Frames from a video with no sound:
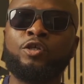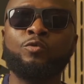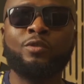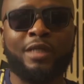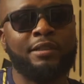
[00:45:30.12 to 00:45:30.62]

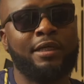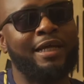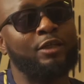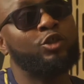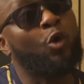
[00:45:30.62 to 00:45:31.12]
data
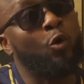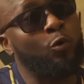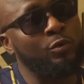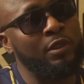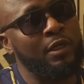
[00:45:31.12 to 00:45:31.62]
that
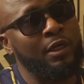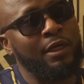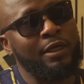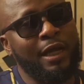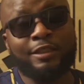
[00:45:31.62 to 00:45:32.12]
shows
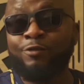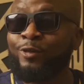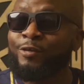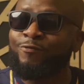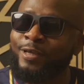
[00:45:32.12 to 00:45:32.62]
that
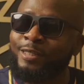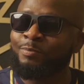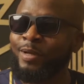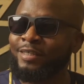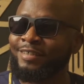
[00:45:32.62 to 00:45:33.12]
even the face
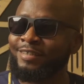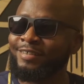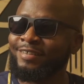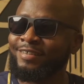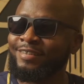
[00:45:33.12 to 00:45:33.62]
mask
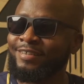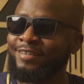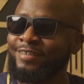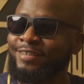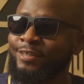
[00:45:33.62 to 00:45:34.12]

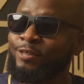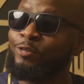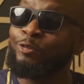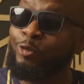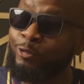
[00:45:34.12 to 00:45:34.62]

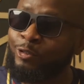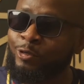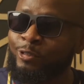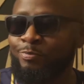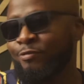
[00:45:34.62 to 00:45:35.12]
does
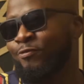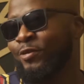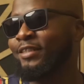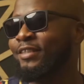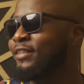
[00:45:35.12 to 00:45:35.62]
not
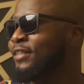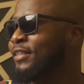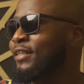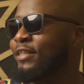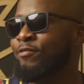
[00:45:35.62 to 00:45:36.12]
prevent
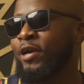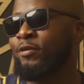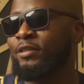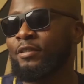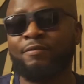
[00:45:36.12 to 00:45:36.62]
the
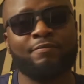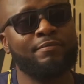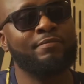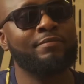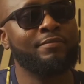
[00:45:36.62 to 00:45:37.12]
virus.
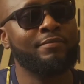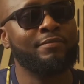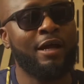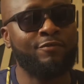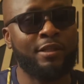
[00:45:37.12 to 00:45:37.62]

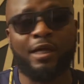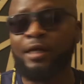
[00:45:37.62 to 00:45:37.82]
Have you heard that?